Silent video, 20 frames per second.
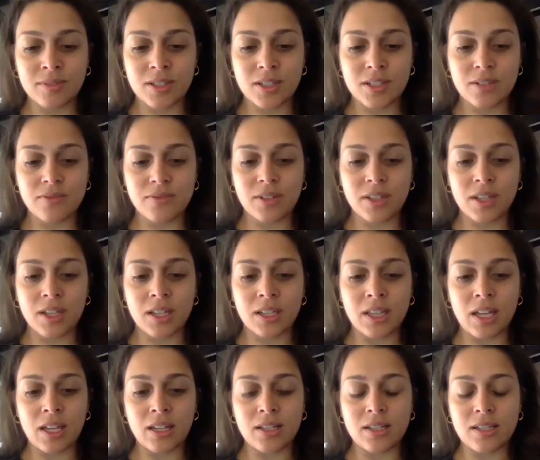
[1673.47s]
Just feeling
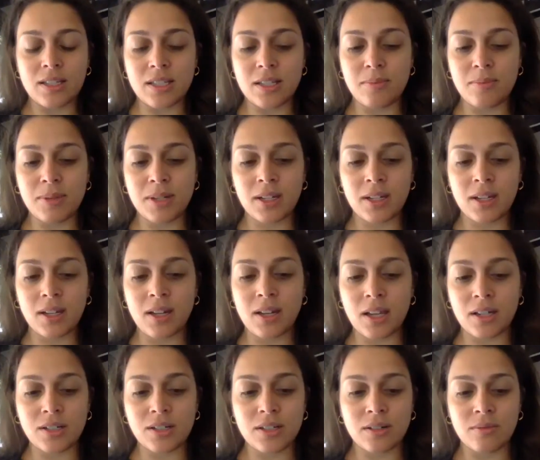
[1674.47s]
that deepened
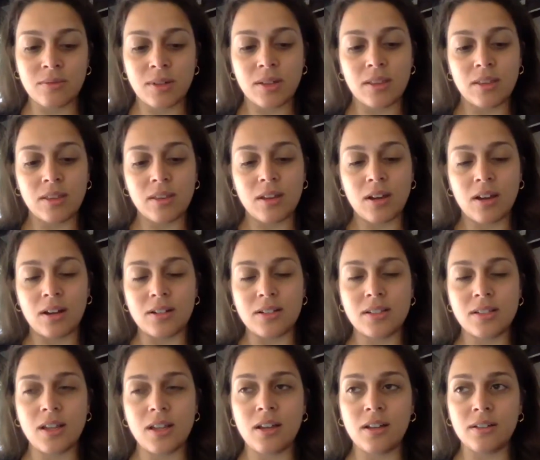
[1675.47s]
connection with
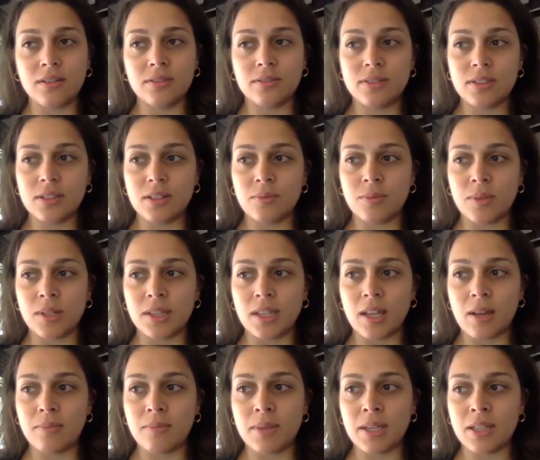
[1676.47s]
ourselves and what
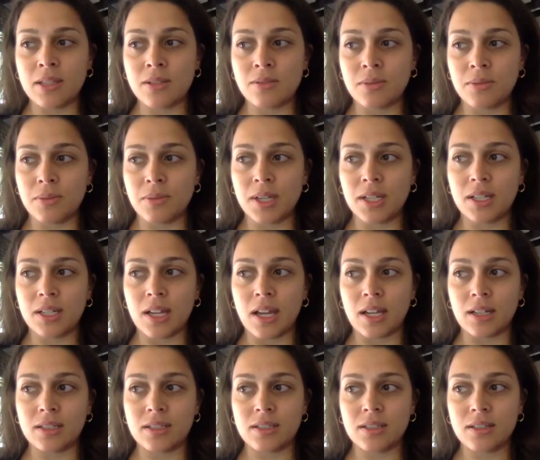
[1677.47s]
that means when we
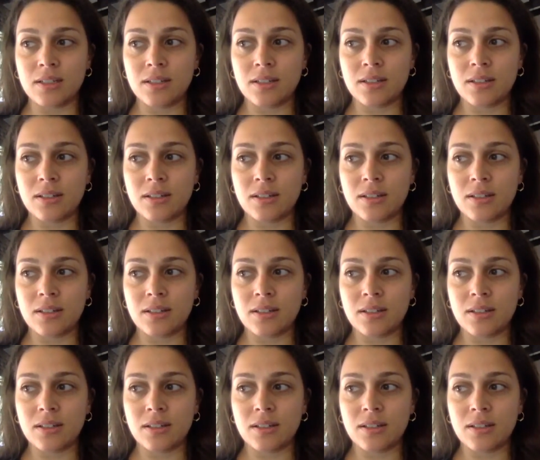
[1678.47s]
connect